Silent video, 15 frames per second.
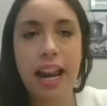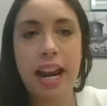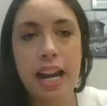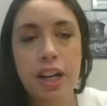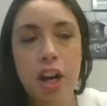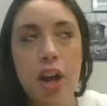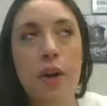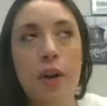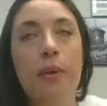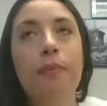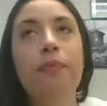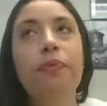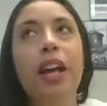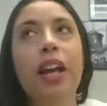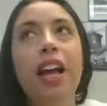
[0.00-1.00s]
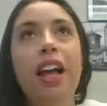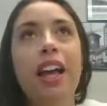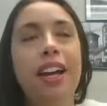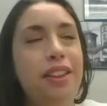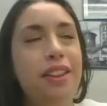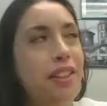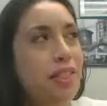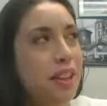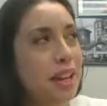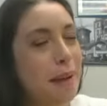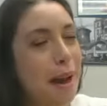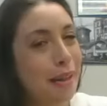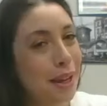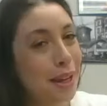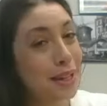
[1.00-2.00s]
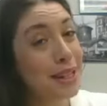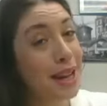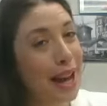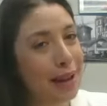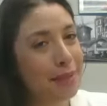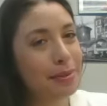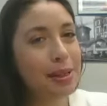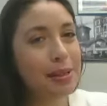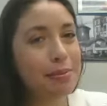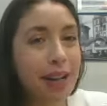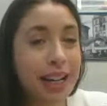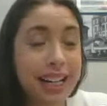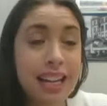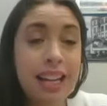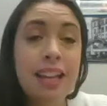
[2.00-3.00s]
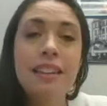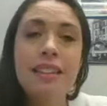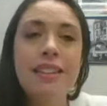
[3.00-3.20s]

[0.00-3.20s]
And I know if you think about like time is money,